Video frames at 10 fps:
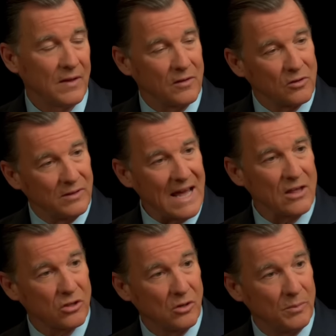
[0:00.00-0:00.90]
Then there's
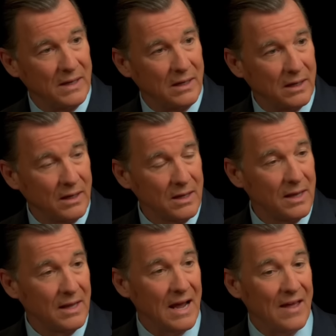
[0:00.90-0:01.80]
national media,
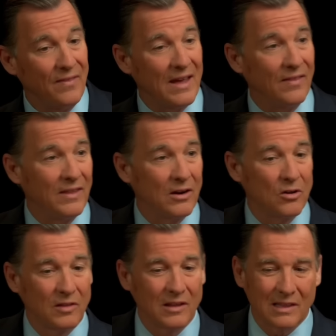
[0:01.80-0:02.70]
and then
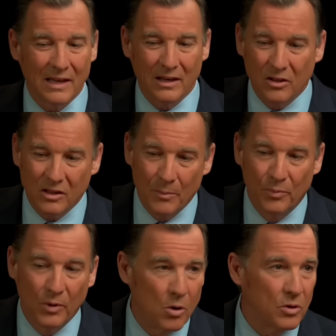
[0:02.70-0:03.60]
there's this like
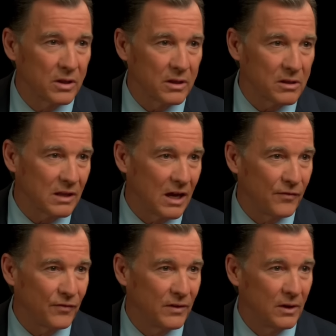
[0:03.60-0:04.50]
sub rosa
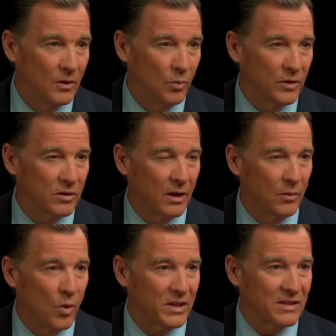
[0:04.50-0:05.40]
stuff, which
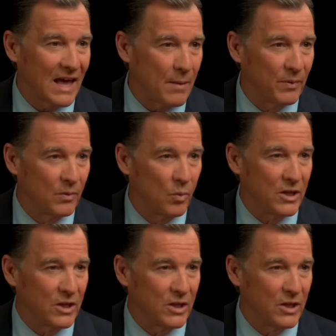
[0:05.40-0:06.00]
on WhatsApp and